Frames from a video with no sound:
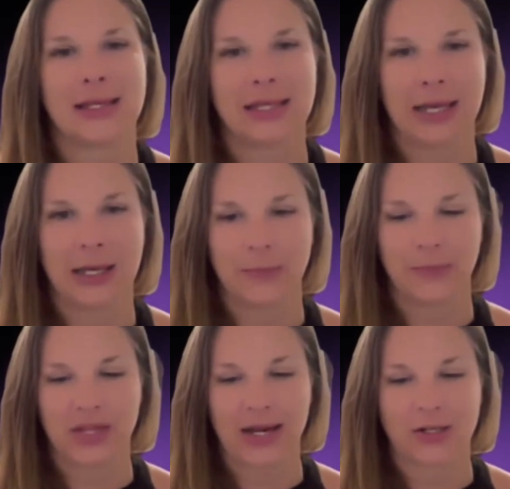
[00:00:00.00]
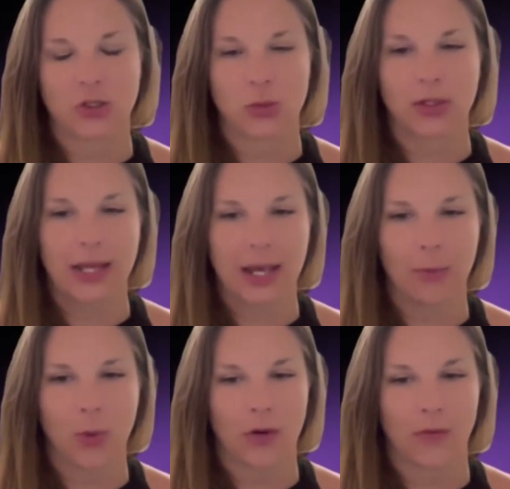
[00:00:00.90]
think that it's really
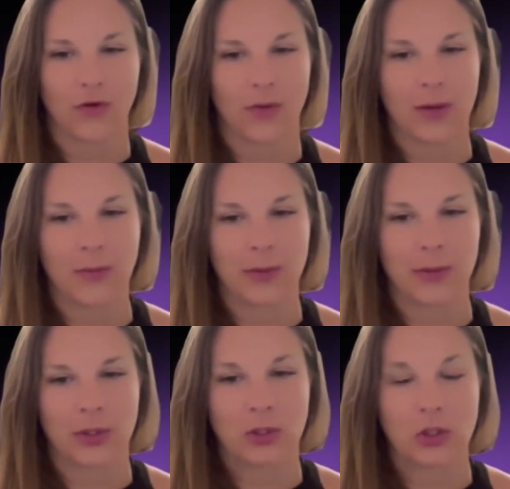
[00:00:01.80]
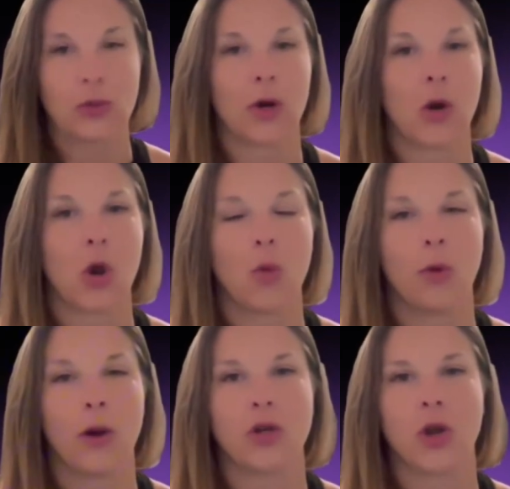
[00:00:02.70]
important for people to do their
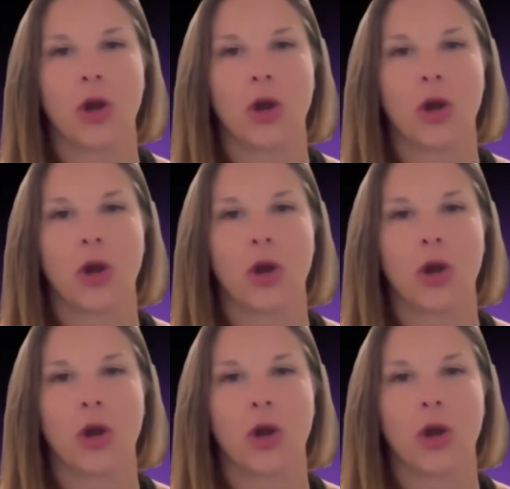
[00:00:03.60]
homework.